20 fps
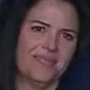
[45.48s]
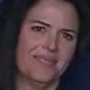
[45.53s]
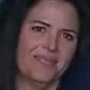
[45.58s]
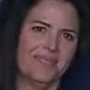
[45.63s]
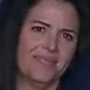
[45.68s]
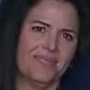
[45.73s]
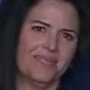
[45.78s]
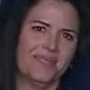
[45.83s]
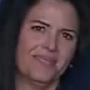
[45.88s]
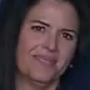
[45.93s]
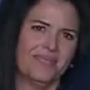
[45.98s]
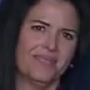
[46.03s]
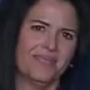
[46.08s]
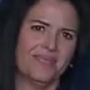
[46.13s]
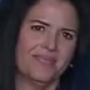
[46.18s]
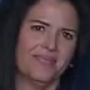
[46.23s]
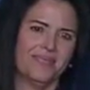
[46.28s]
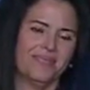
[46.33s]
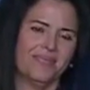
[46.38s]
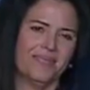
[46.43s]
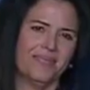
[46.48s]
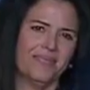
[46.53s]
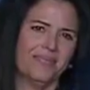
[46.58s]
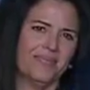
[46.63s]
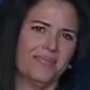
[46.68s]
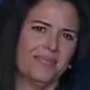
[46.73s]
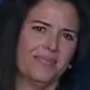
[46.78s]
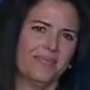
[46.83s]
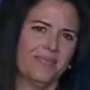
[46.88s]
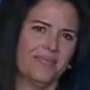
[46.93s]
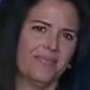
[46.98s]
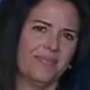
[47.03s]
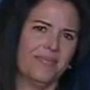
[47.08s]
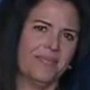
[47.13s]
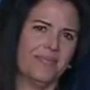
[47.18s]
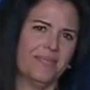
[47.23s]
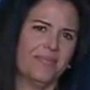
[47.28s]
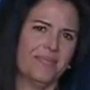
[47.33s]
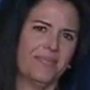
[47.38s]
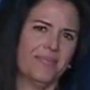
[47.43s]

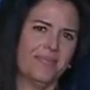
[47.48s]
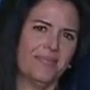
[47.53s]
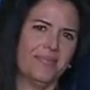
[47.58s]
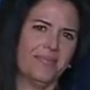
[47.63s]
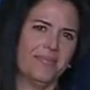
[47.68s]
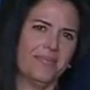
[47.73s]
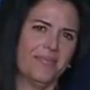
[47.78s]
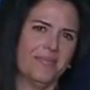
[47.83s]
(silent)